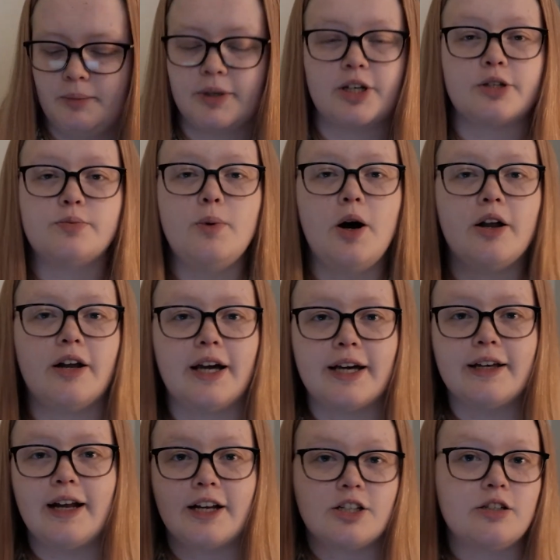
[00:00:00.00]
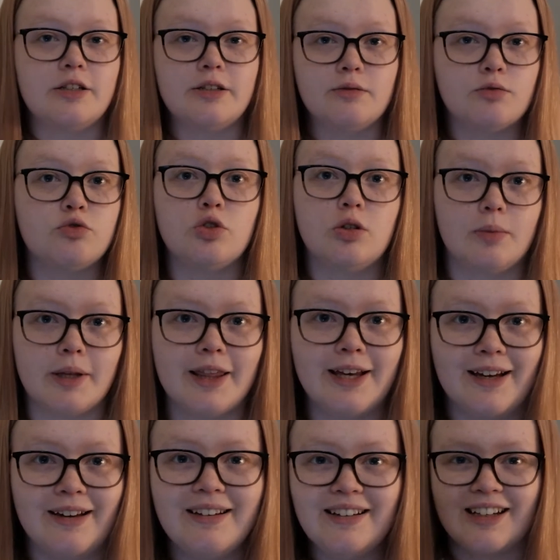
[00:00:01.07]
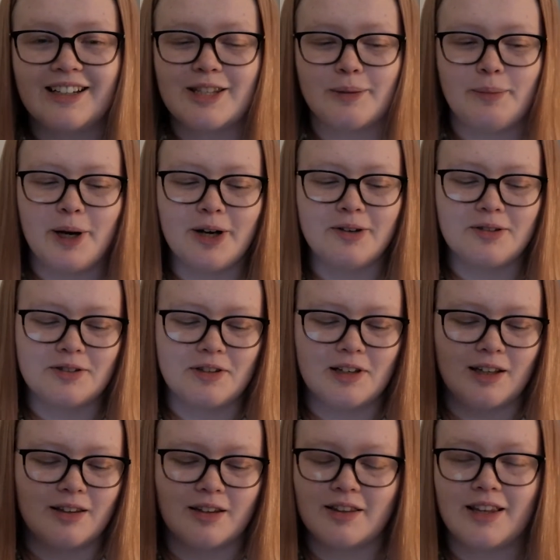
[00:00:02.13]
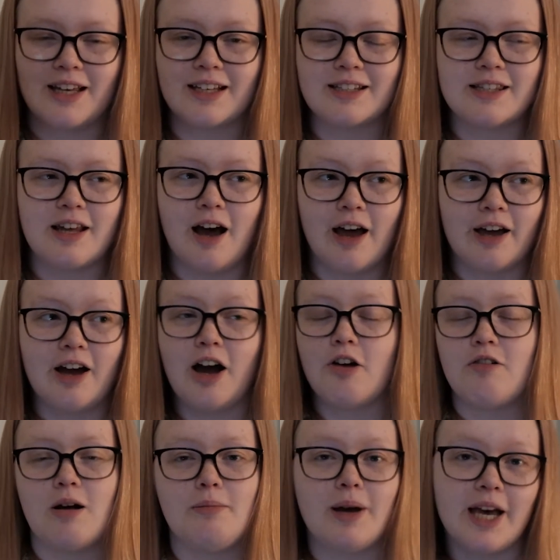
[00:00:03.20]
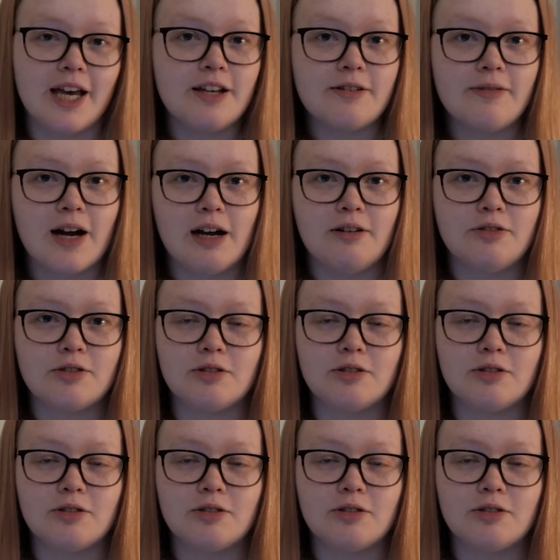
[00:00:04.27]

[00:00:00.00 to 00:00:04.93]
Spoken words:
because one, I can actually draw with it as opposed to the other things that I can't wrap my head around,